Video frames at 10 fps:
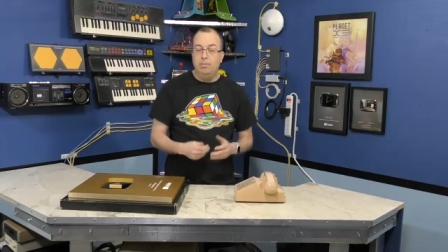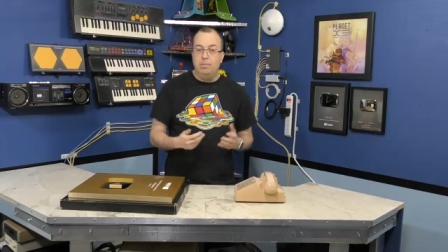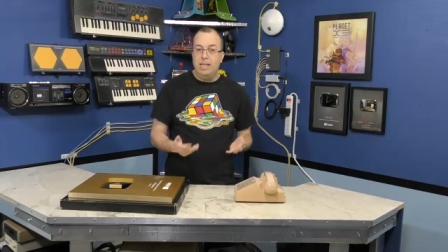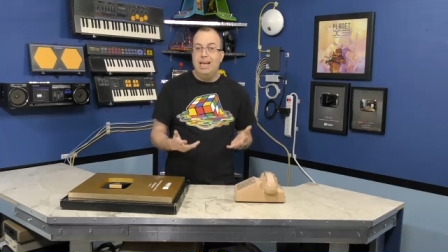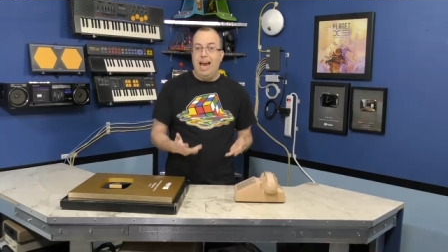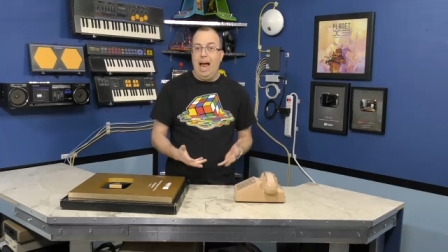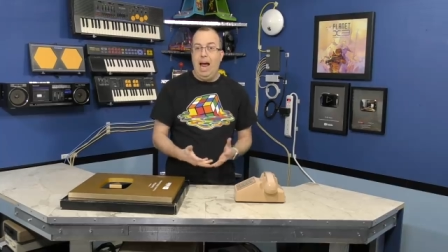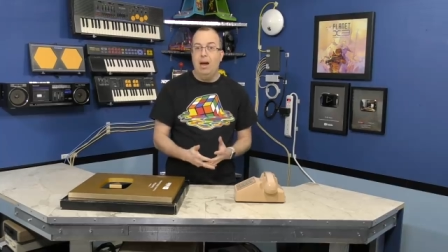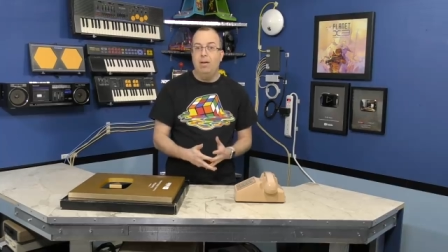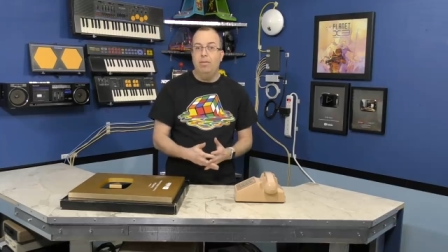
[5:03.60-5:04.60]
didn't
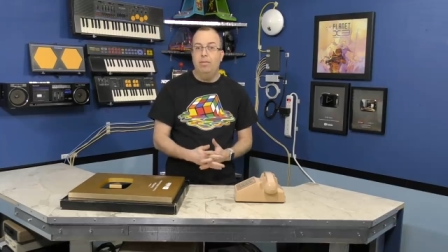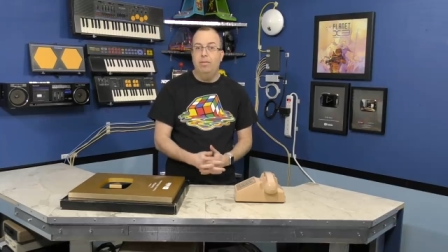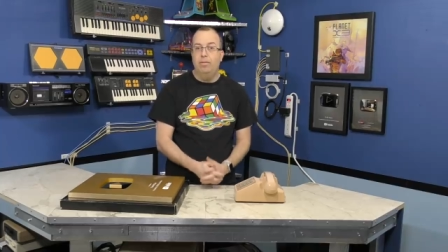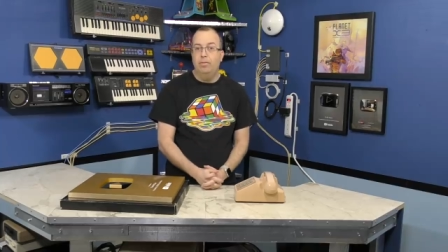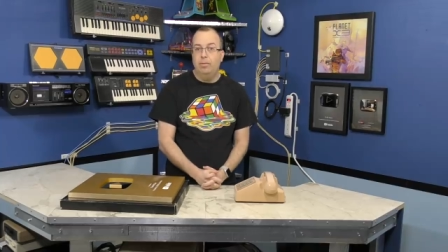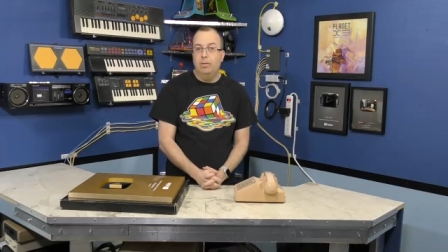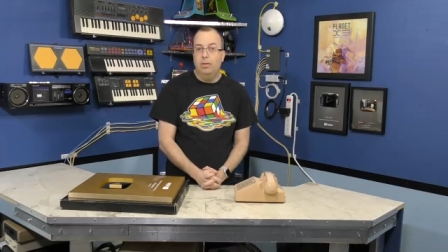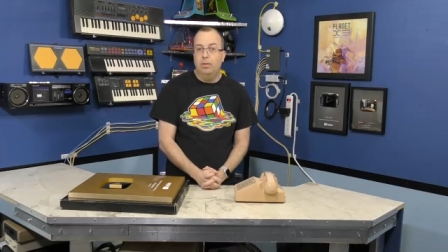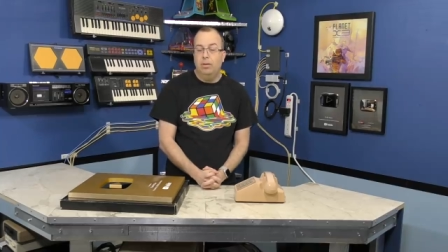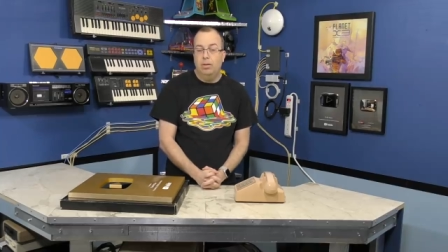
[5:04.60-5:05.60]
have
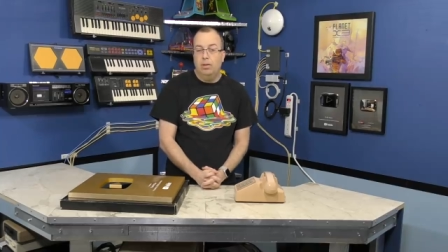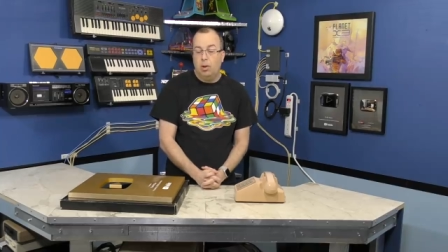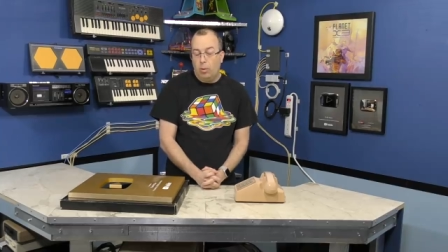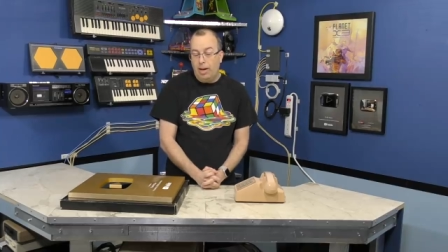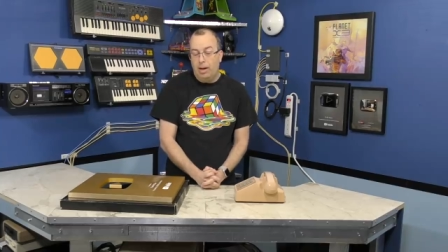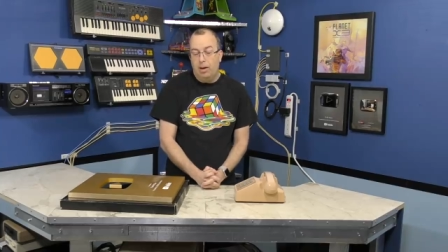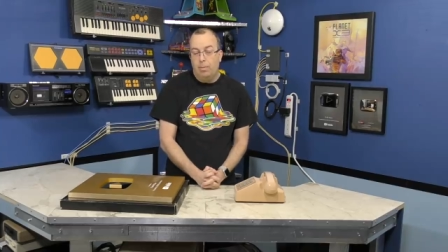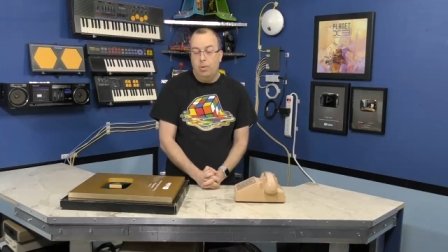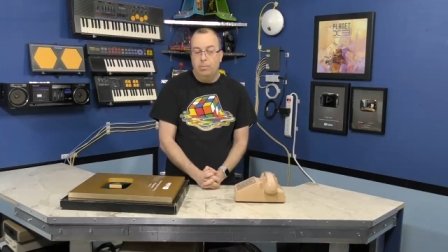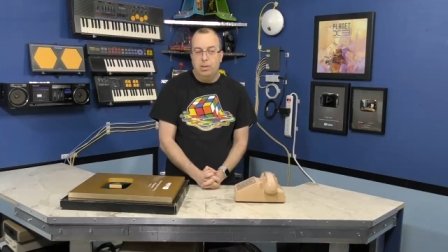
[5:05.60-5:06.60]
uh, the correct kind of
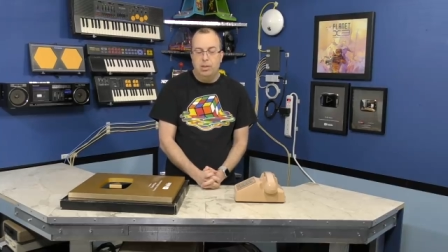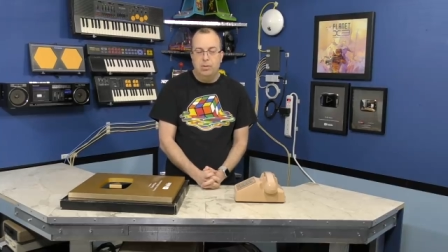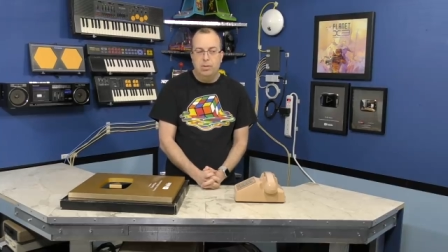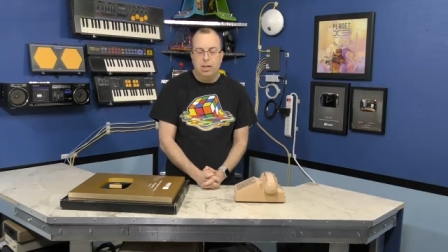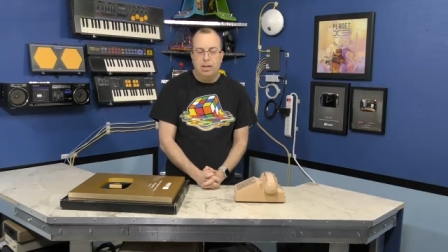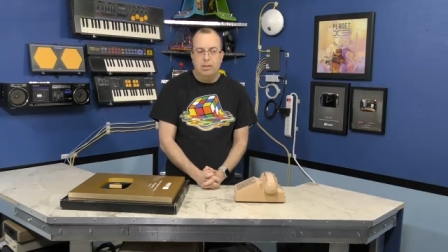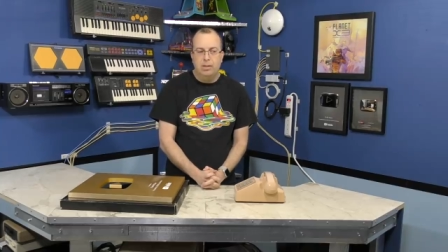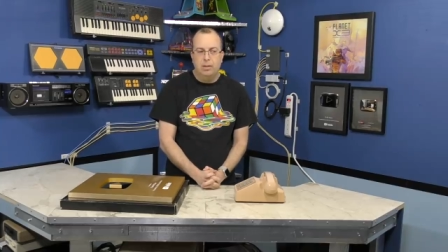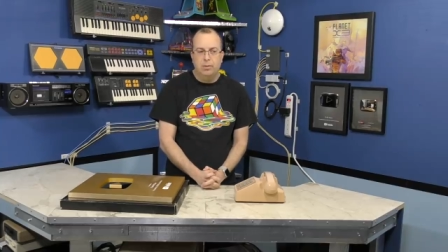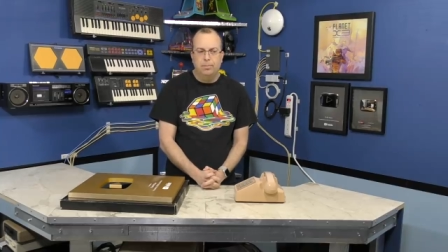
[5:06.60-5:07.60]
modem to use. And
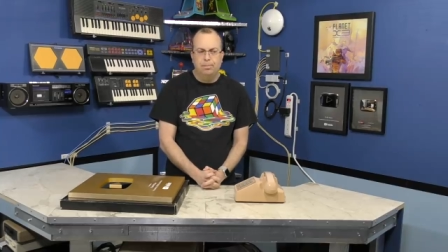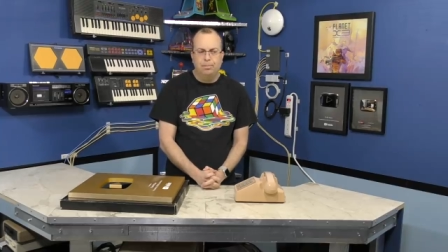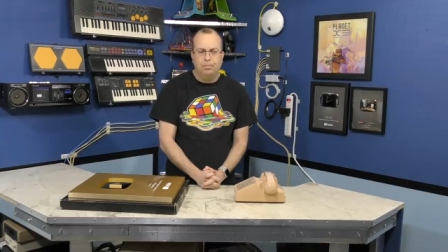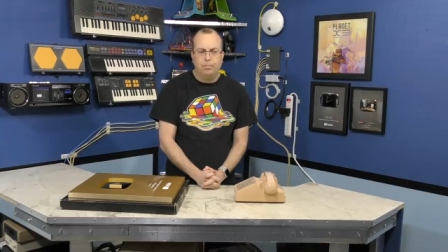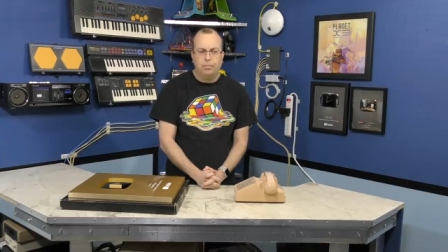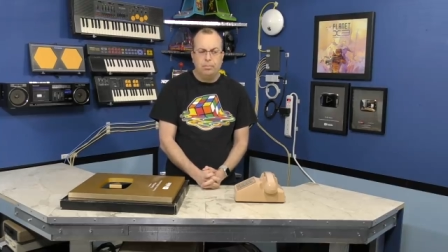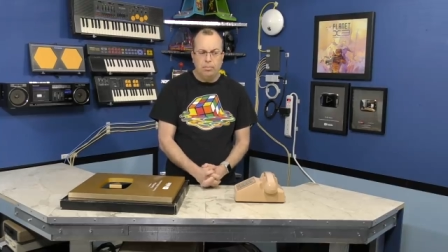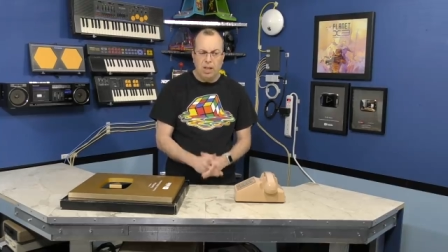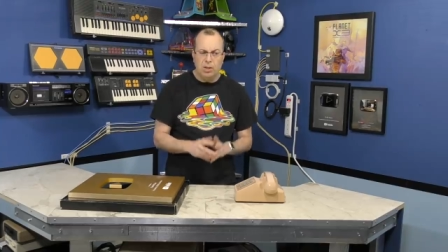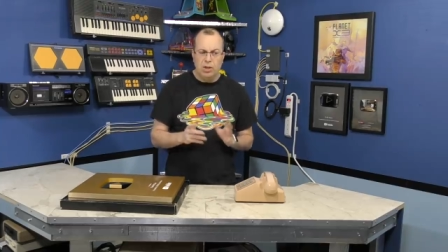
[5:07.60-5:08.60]
so
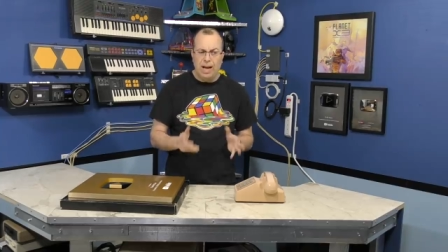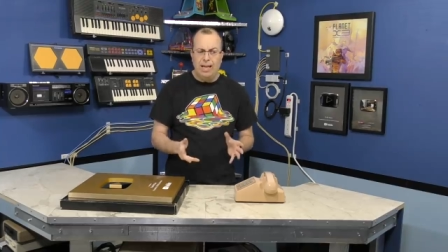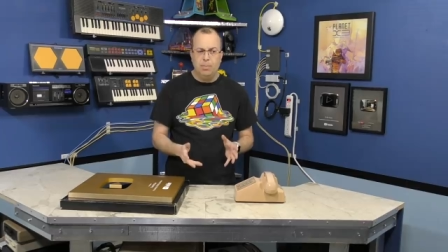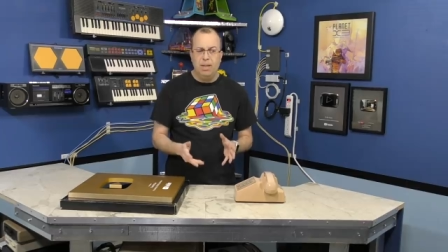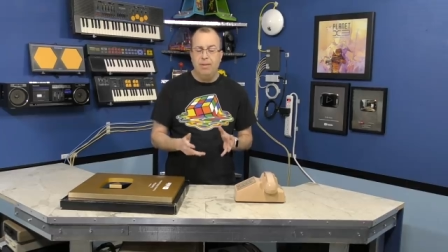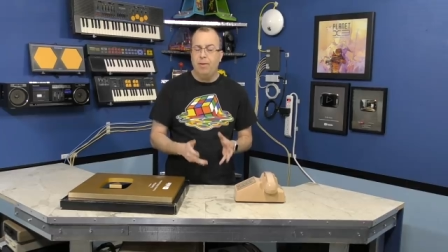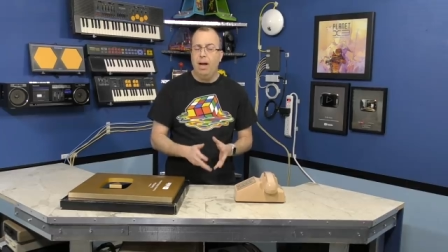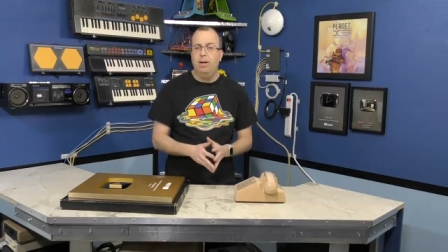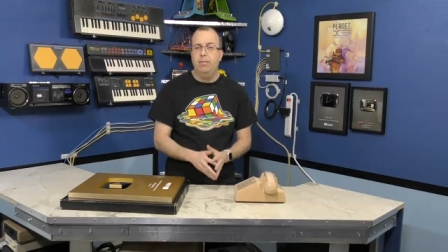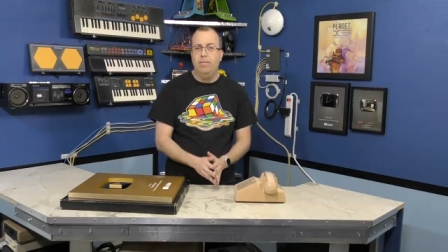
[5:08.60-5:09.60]
she asked me if
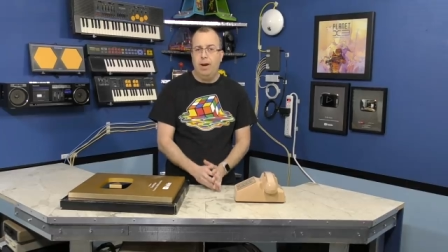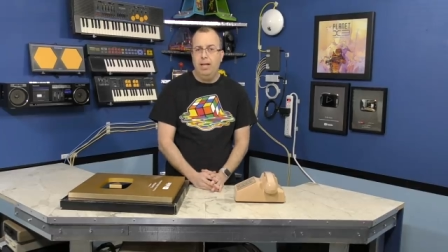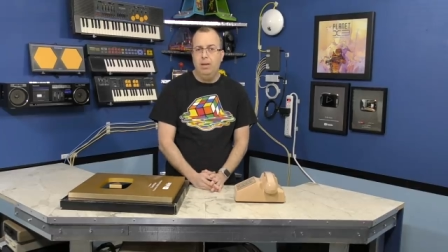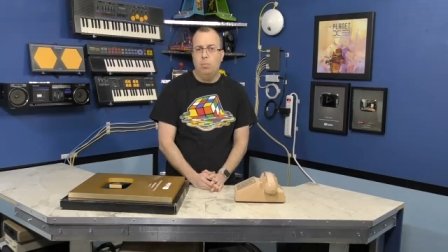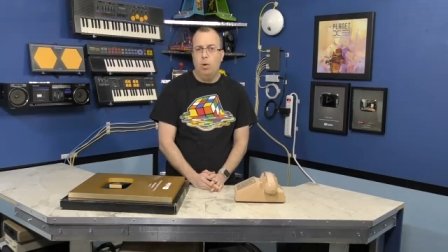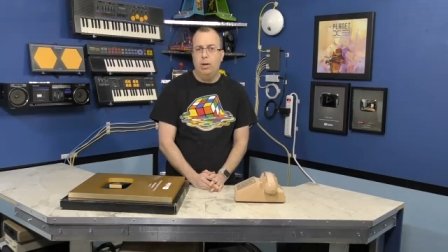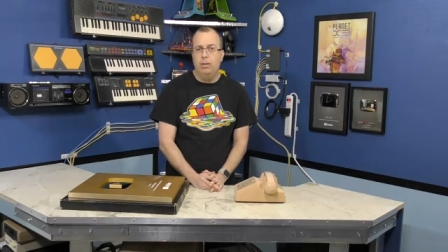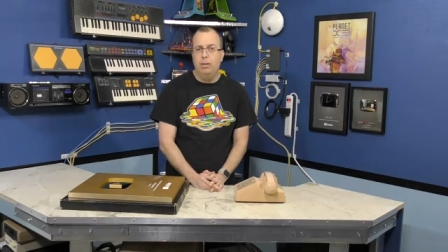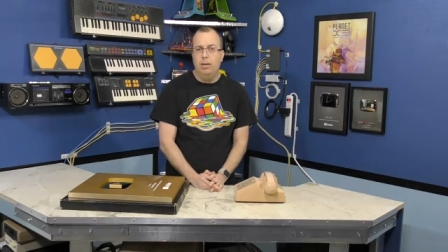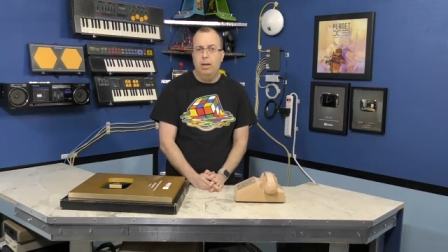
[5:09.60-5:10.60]
I could find them one.